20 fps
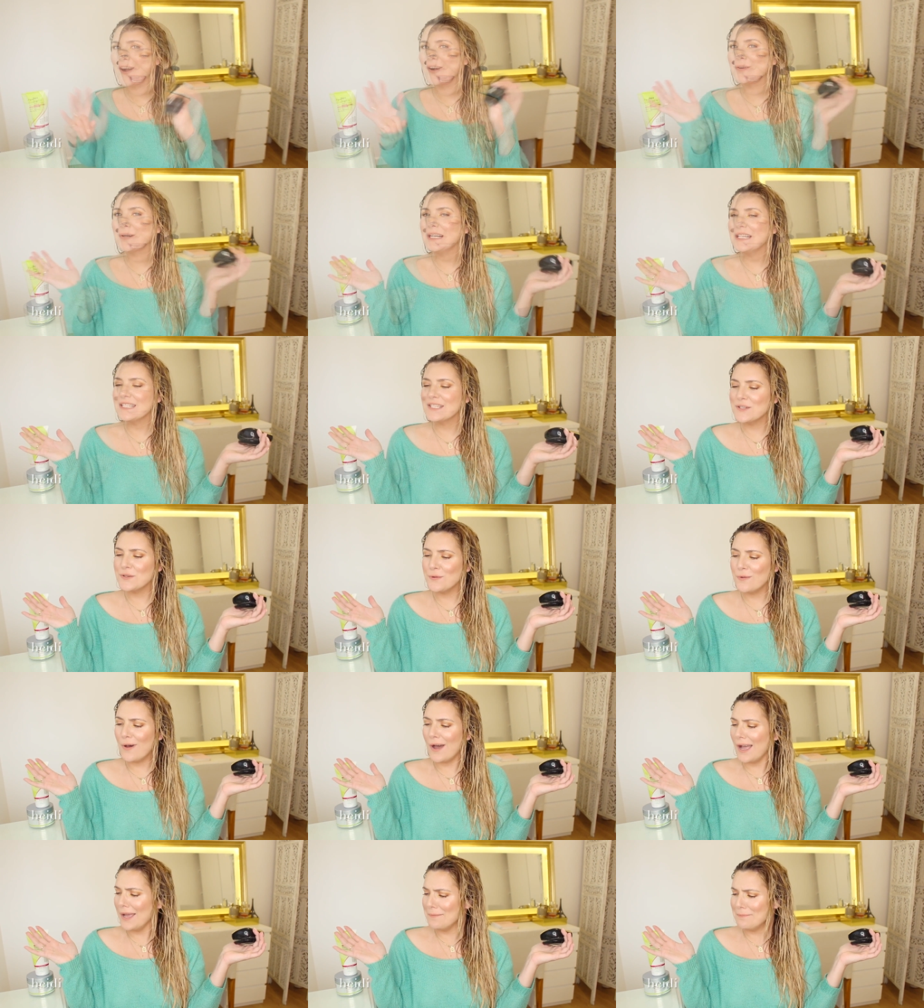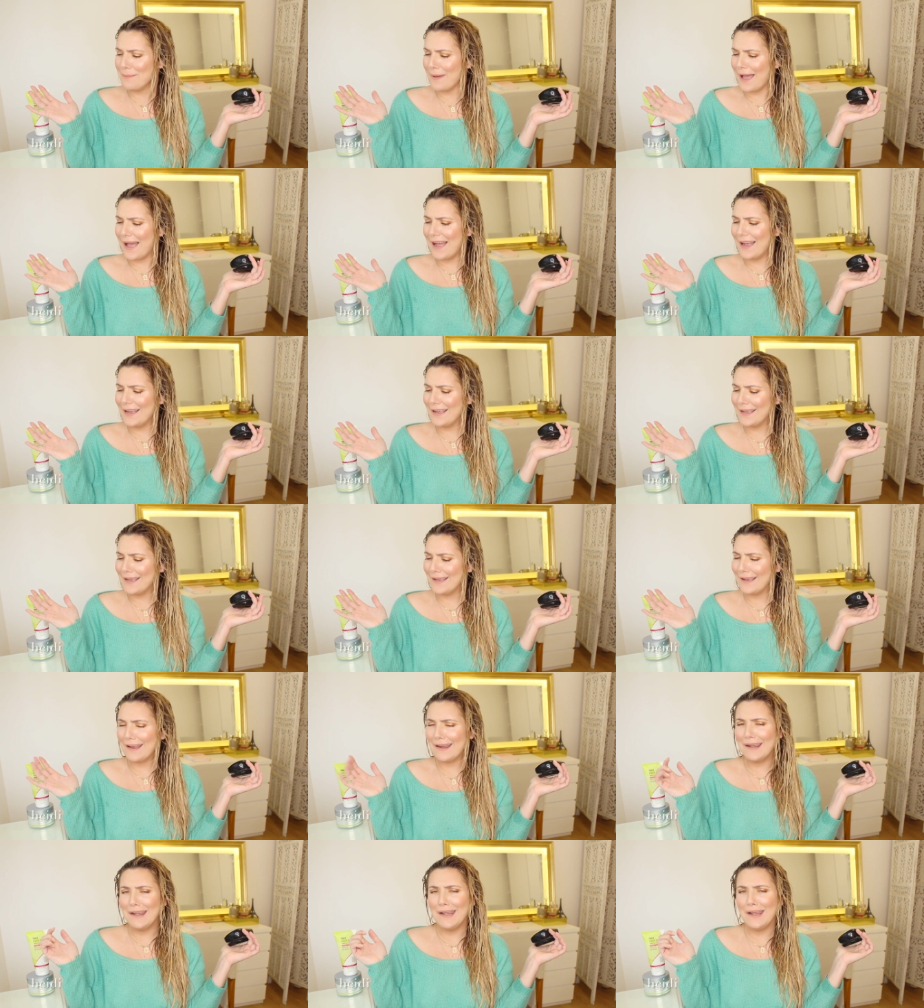All right, so I'm
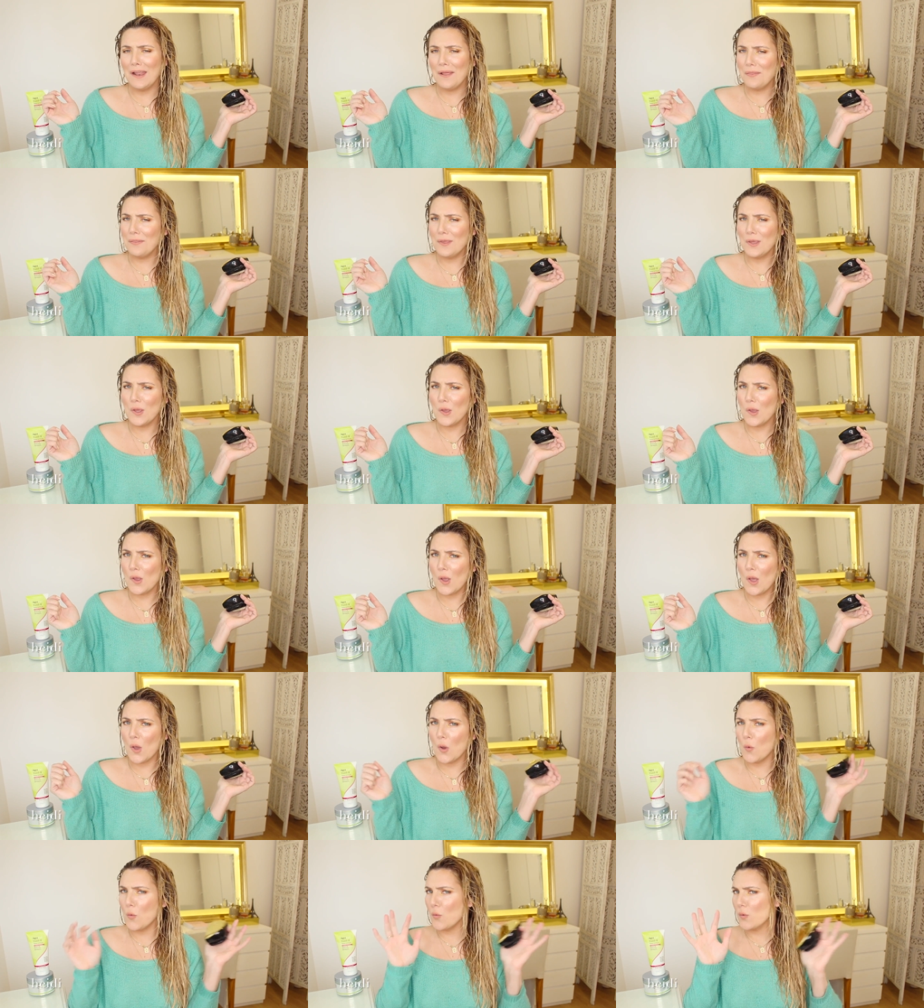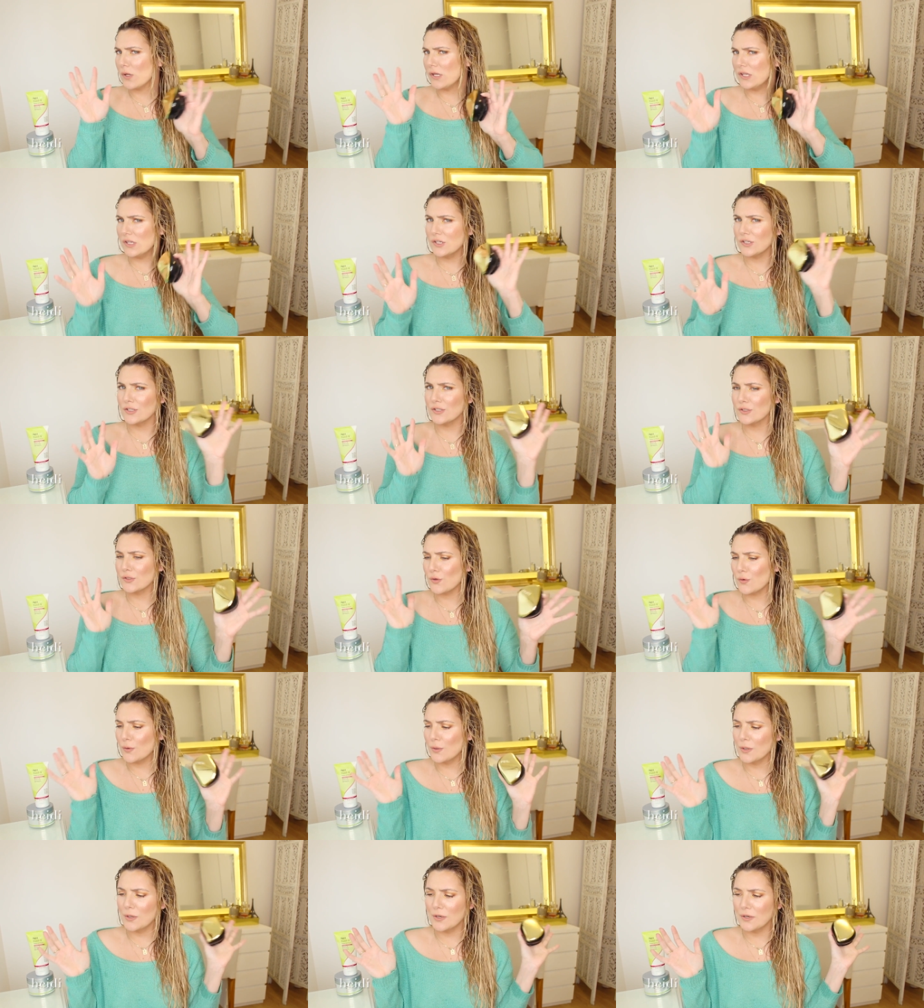back. Nothing weird
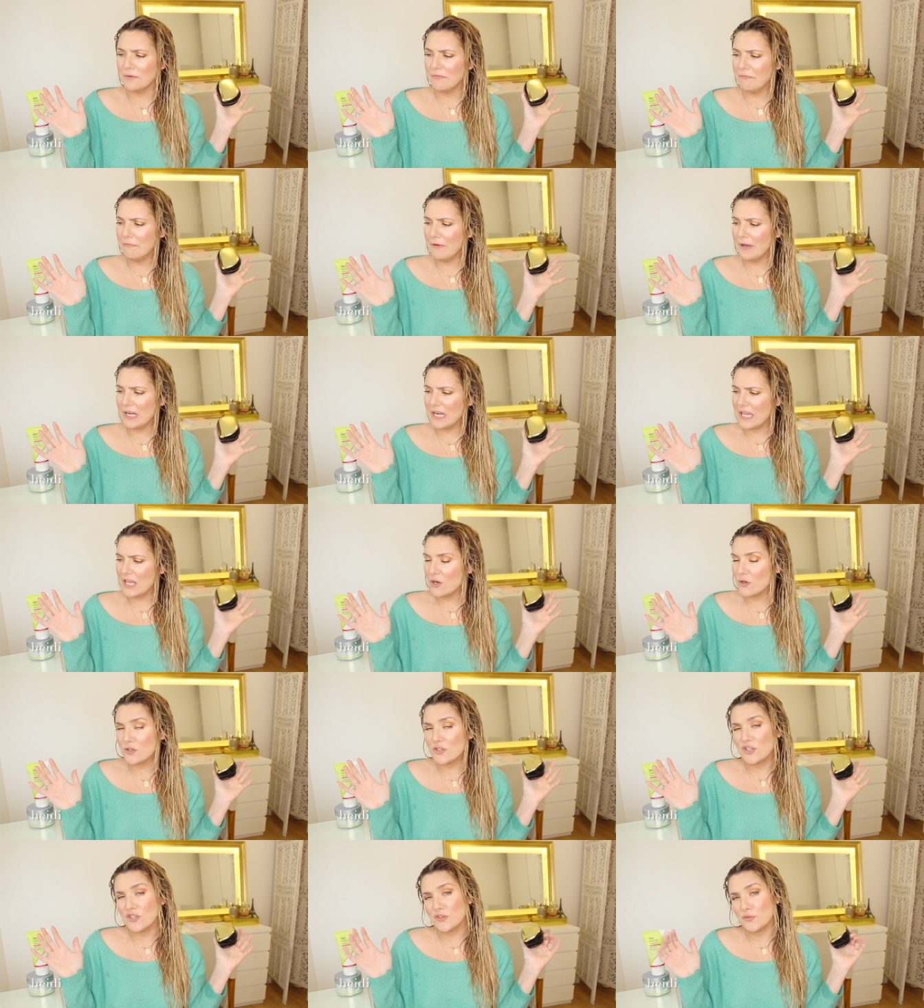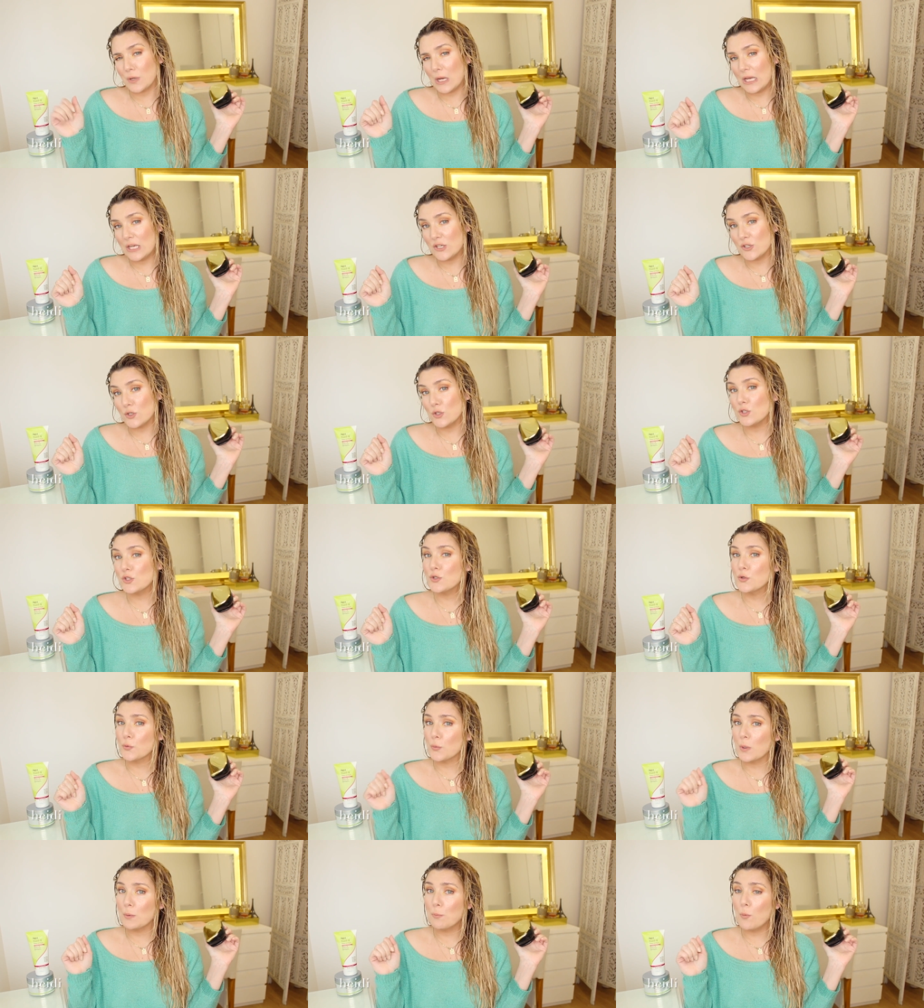or funny or strange
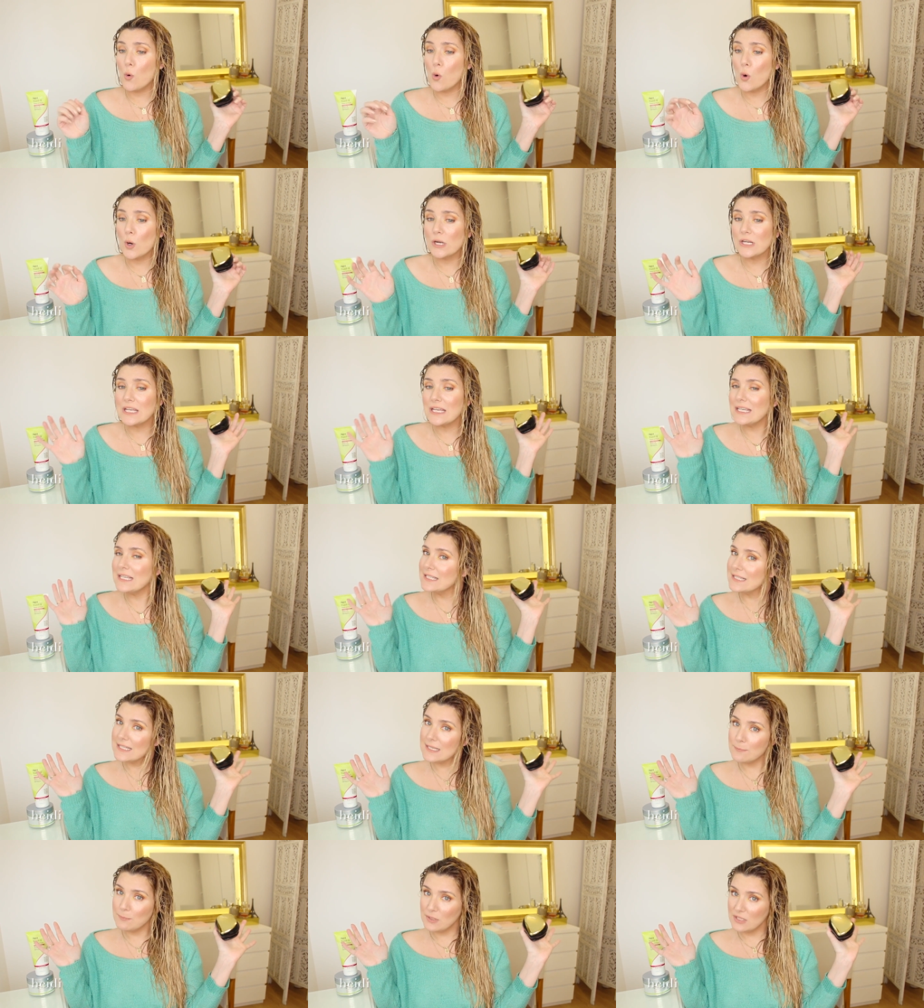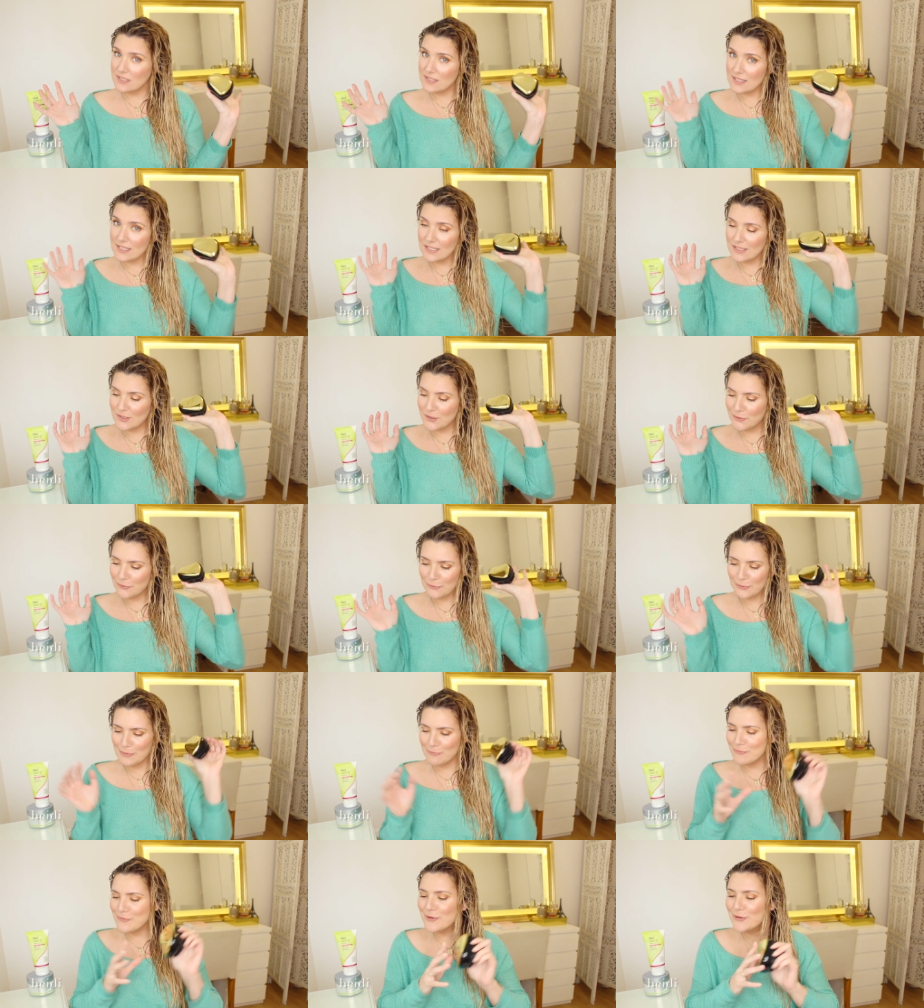to report. Easy peasy to
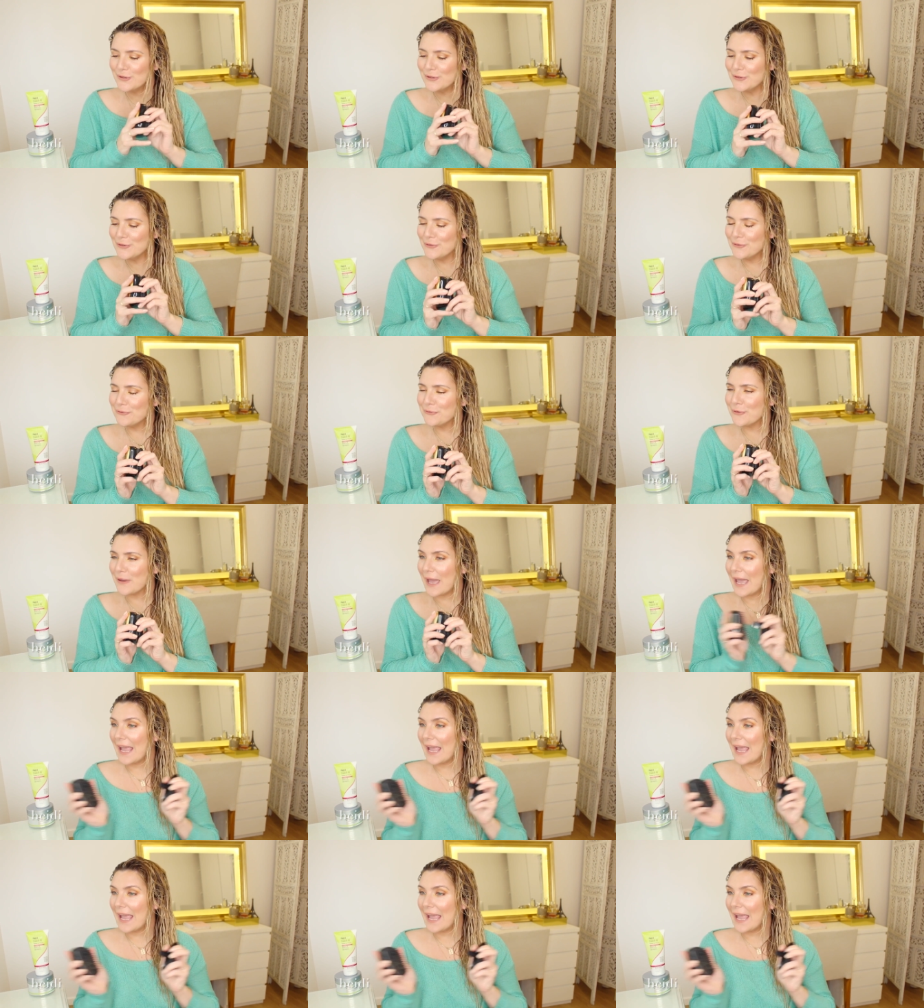remove.